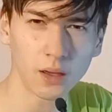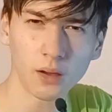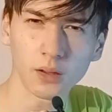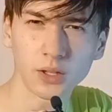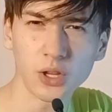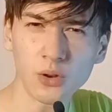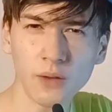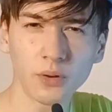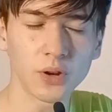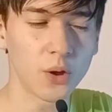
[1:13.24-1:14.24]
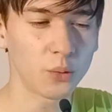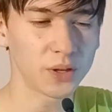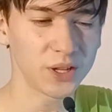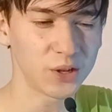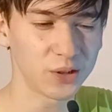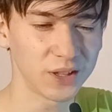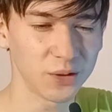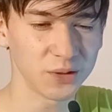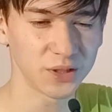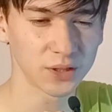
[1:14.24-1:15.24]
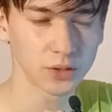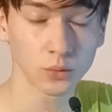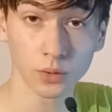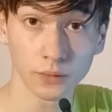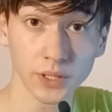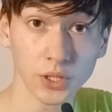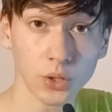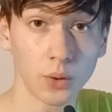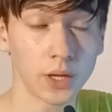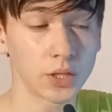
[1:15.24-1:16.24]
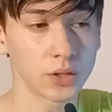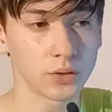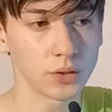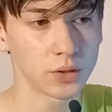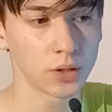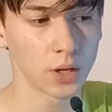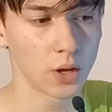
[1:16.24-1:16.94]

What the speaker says: Do you never know when you're in those sort of situations